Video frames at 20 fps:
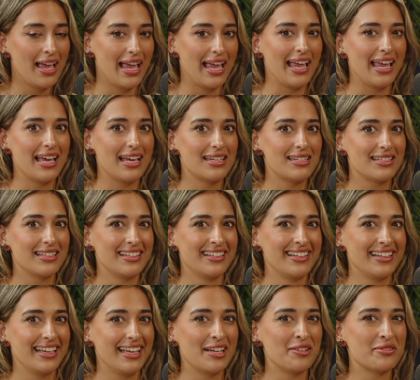And
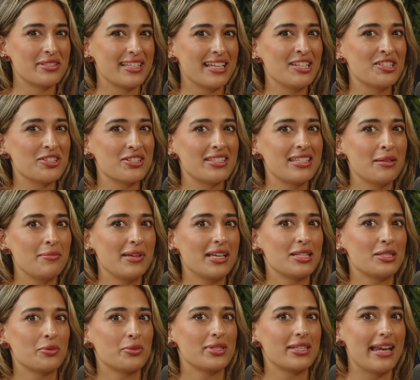it was interesting
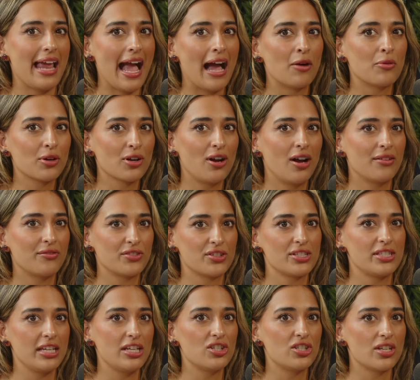because it was an hour
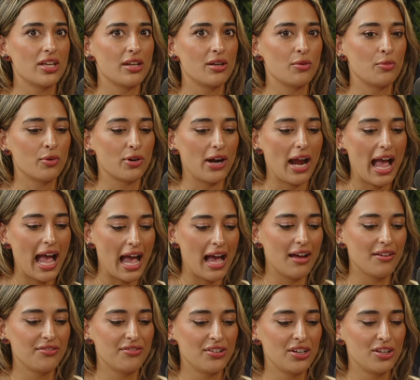conversation where
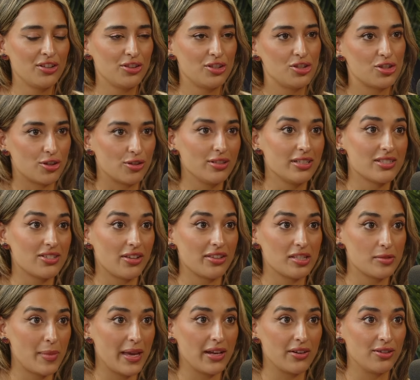half the journalists on
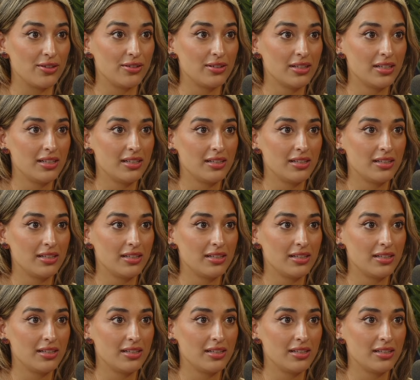this panel